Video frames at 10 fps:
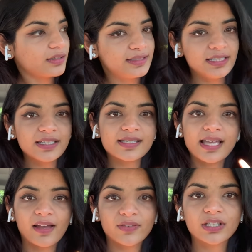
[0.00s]
D is
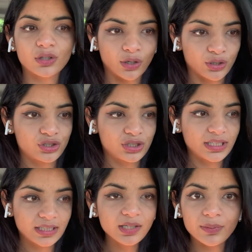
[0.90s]
having an urge to
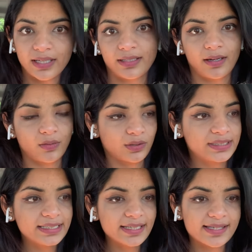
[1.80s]
eat right now, or
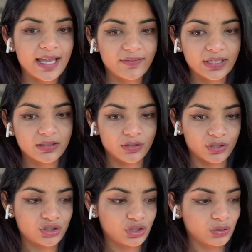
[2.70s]
D is having an
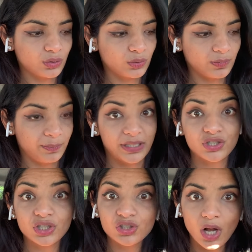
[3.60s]
urge to binge
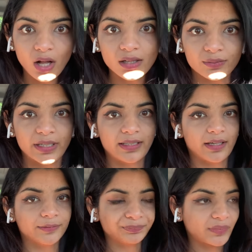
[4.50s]
eat chocolate right now.